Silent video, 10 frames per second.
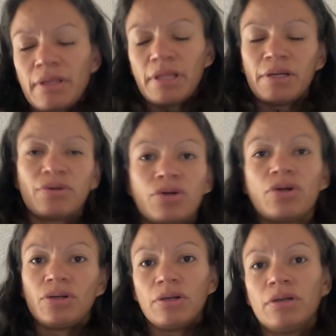Our little
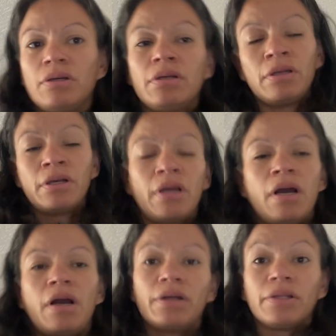girl
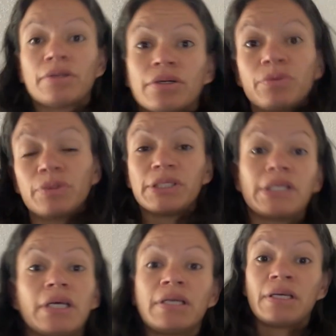
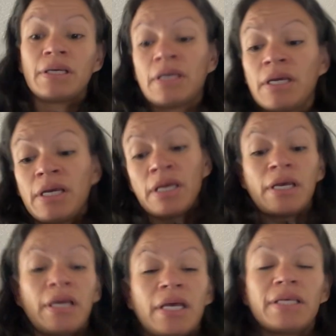was
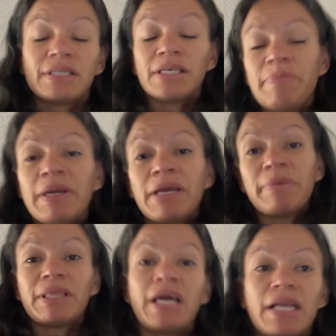sleeping,
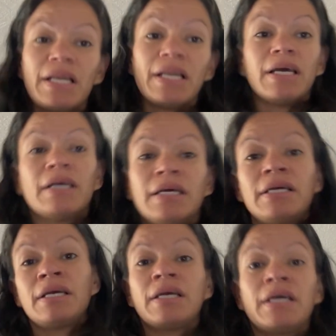but then
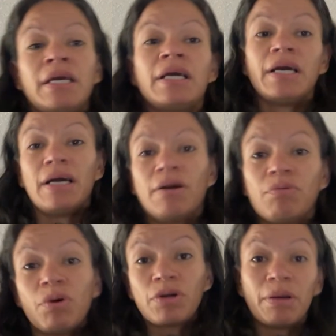
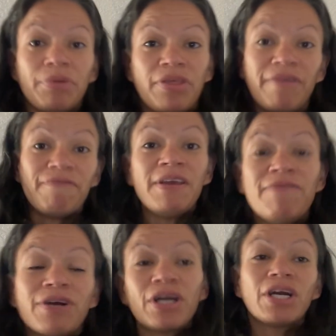woke up with a
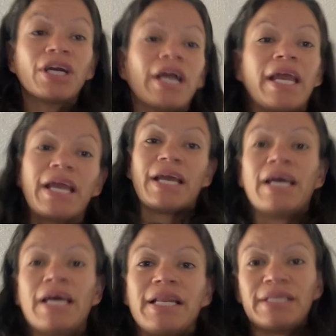fever,
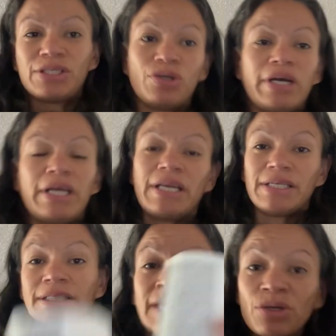and so I
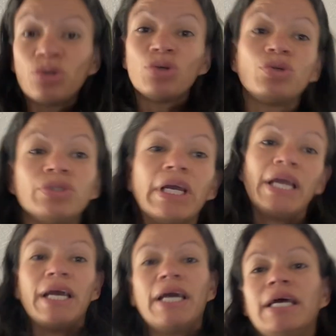snuggled,
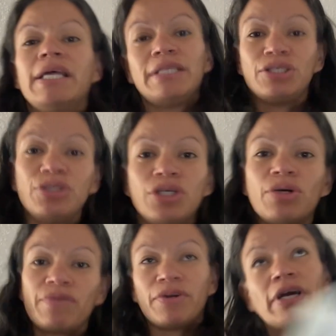and if
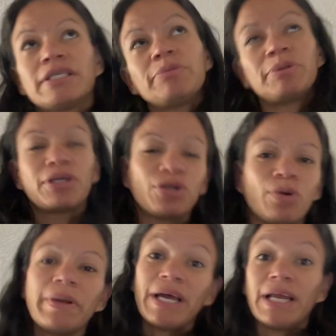you're not sleeping in your
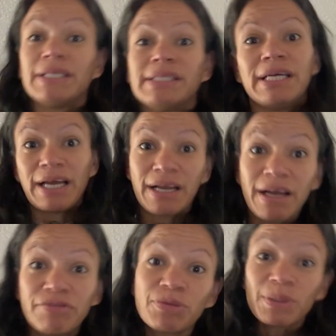own bed, it's not that
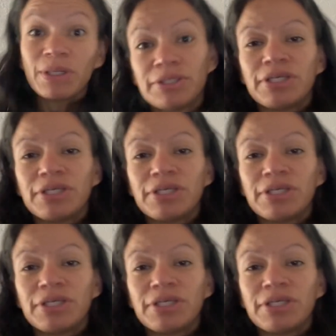comfortable.